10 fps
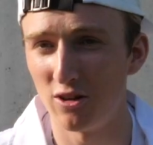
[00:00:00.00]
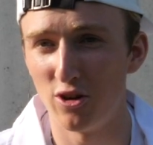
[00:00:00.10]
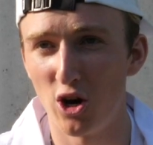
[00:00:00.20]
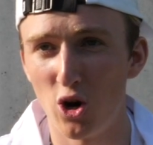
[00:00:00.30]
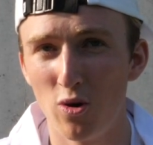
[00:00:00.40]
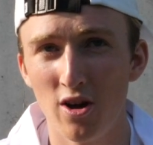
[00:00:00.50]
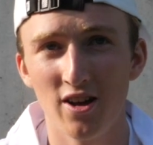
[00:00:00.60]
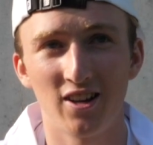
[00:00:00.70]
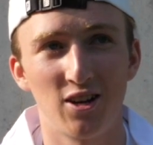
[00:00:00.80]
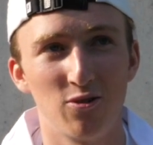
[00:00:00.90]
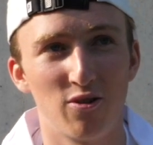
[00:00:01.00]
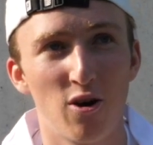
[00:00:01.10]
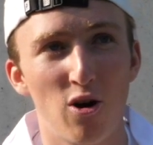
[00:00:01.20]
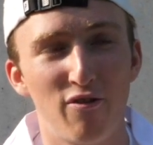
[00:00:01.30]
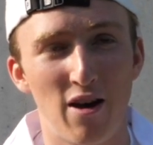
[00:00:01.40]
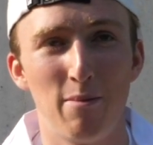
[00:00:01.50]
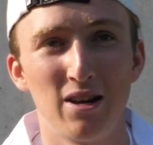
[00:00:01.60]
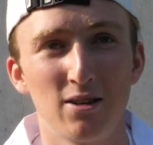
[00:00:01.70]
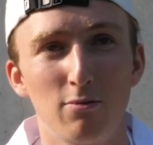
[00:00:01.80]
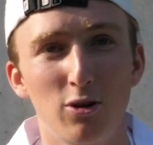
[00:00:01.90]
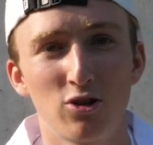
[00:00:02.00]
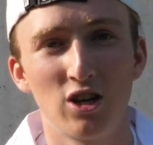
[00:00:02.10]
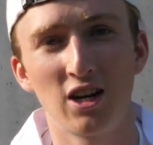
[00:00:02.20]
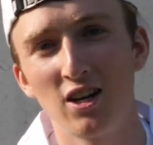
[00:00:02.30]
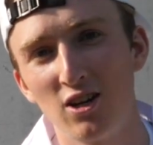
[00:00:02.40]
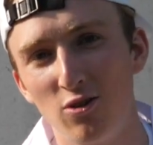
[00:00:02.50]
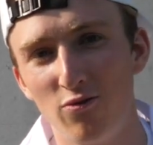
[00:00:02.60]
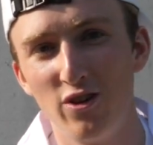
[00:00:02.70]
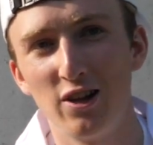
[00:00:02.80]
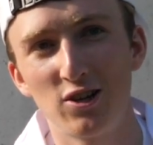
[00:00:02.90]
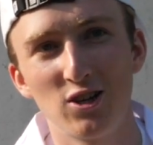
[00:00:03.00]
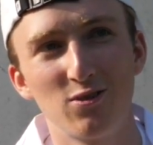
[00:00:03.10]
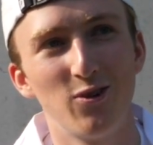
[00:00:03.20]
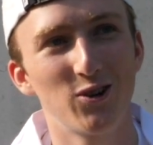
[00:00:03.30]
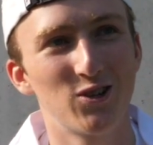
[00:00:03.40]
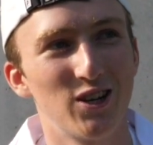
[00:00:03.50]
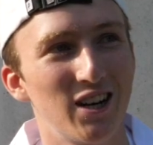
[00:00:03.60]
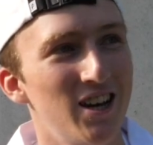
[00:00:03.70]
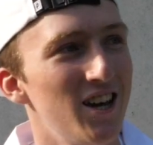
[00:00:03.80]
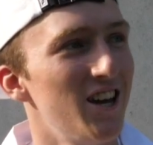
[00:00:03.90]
you know that your family is watching, your village is watching,